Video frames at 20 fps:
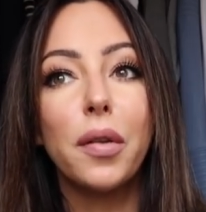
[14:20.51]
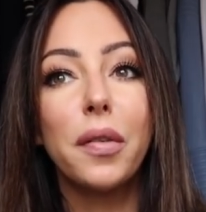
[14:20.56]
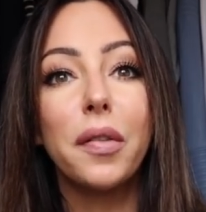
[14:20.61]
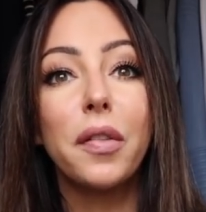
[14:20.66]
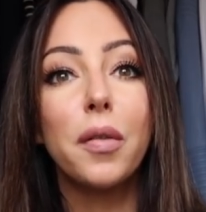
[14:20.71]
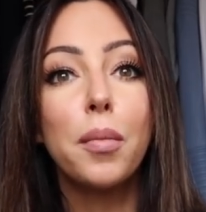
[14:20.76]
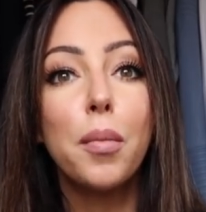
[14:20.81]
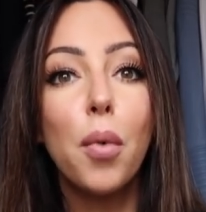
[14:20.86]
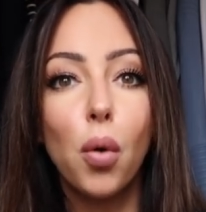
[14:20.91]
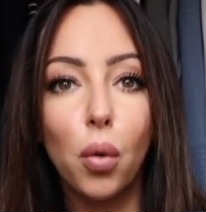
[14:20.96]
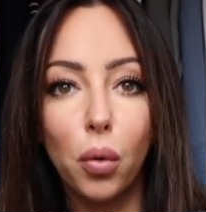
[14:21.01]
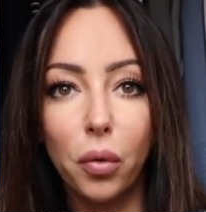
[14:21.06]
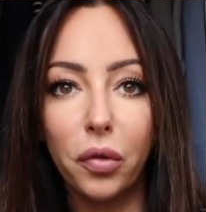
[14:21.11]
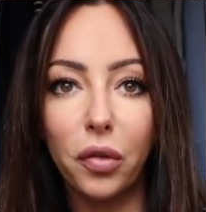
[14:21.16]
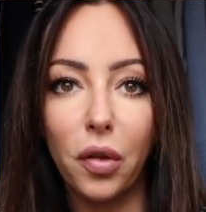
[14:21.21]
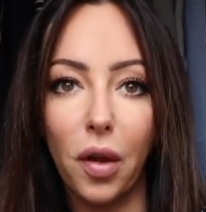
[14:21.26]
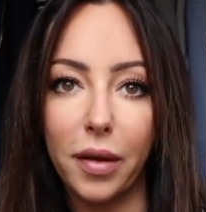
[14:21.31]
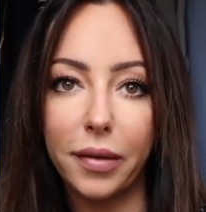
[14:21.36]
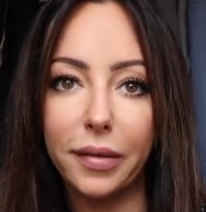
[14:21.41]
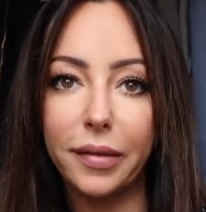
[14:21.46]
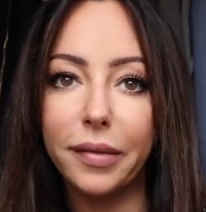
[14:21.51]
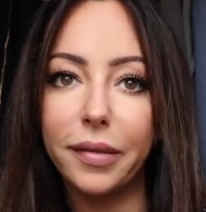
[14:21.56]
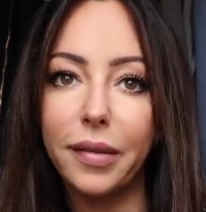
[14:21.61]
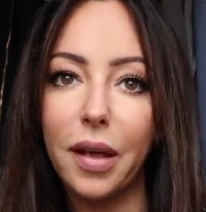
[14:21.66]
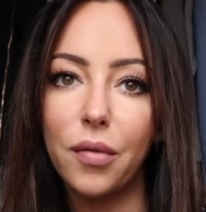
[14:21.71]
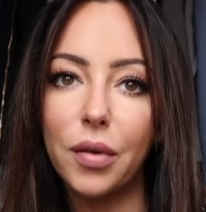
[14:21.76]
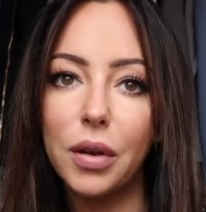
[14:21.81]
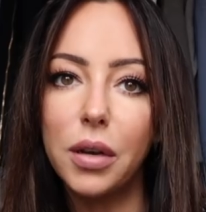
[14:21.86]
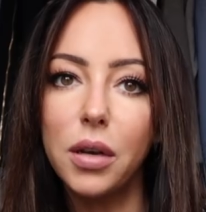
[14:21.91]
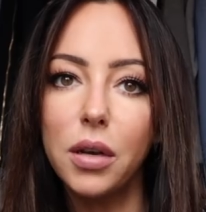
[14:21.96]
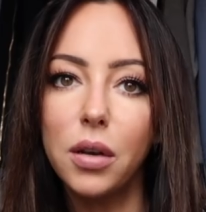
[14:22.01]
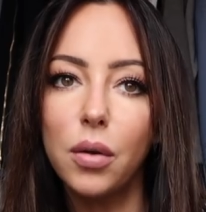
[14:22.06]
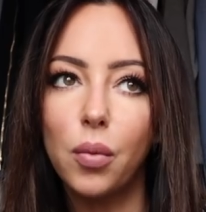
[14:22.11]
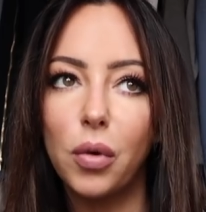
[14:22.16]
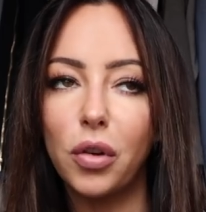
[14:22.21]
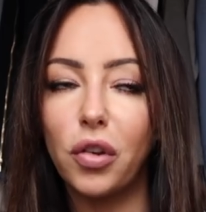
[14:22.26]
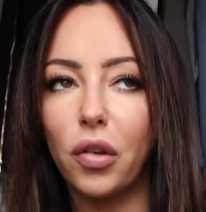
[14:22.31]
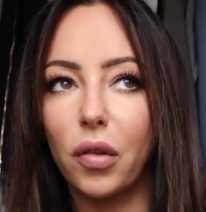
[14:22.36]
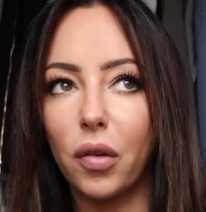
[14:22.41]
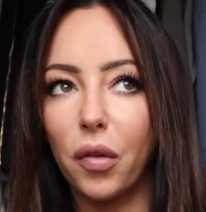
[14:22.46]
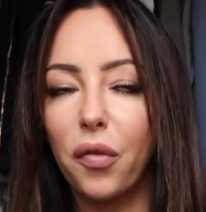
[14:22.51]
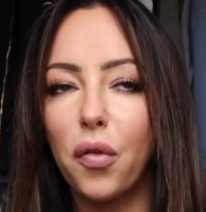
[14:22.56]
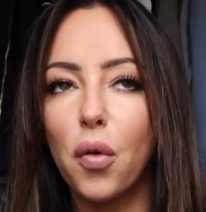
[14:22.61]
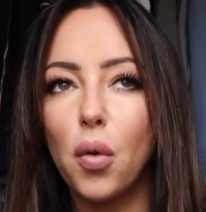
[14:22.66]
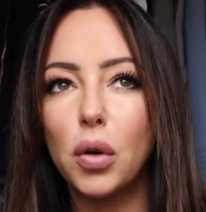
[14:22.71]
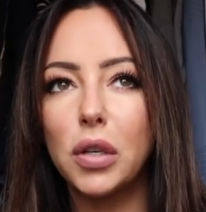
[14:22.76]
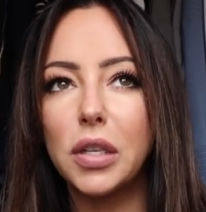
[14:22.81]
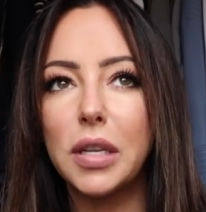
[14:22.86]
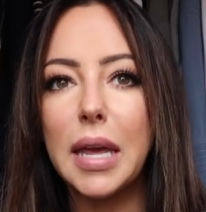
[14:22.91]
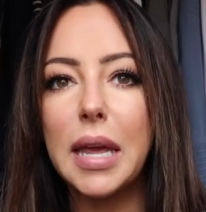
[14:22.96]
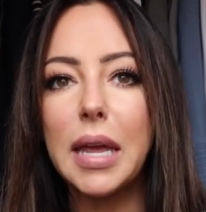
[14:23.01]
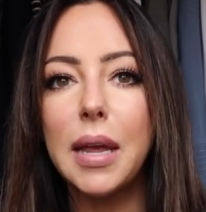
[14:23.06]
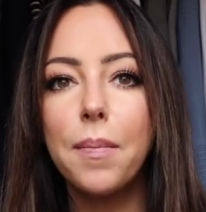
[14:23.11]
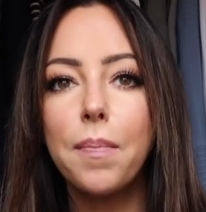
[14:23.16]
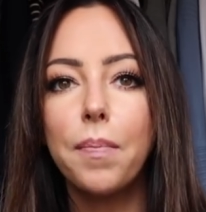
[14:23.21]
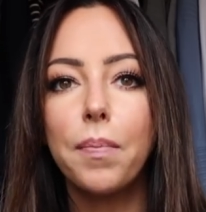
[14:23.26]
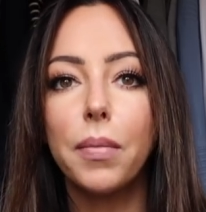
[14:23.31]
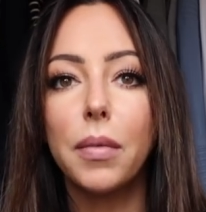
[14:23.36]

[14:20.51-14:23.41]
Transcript: a small size 7, which is a 40,